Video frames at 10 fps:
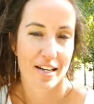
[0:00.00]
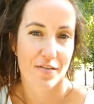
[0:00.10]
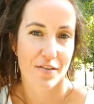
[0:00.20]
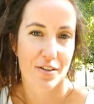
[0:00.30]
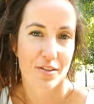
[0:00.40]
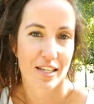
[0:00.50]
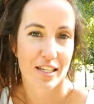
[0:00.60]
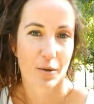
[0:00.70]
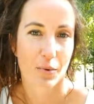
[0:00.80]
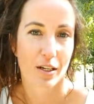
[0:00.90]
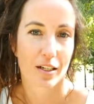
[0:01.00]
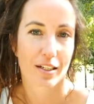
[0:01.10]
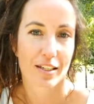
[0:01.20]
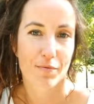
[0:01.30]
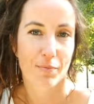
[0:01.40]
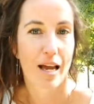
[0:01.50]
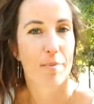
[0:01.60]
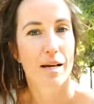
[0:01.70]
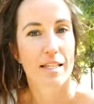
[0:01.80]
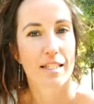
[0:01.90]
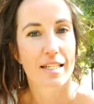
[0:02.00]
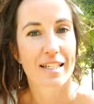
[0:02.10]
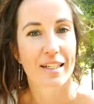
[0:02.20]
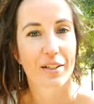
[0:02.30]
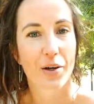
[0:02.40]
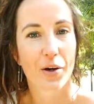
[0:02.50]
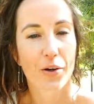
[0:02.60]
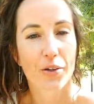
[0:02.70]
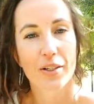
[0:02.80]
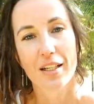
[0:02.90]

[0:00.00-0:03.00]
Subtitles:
if you think you want to give plant-based eating a go,